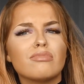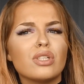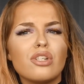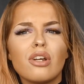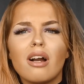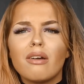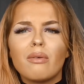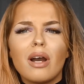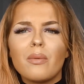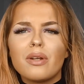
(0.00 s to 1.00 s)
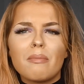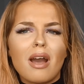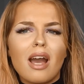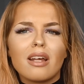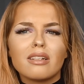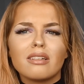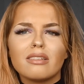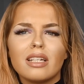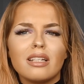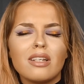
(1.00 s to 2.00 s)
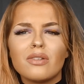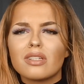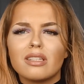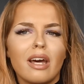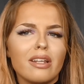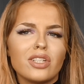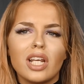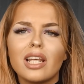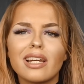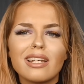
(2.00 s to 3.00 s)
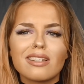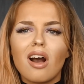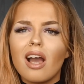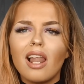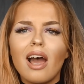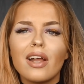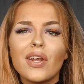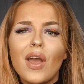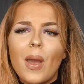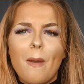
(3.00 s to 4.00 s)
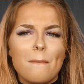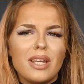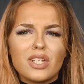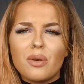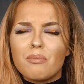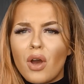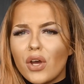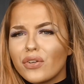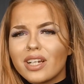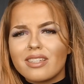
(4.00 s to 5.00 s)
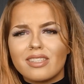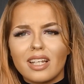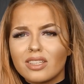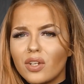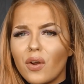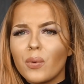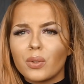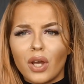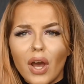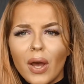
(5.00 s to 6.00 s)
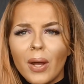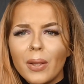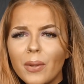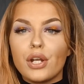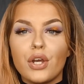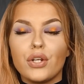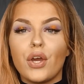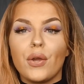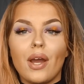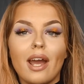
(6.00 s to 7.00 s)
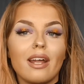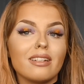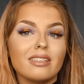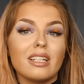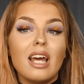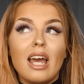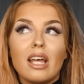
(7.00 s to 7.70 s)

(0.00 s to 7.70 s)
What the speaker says: would a man who's chilling in Thailand admit to murdering a 6-year-old girl? I don't know. And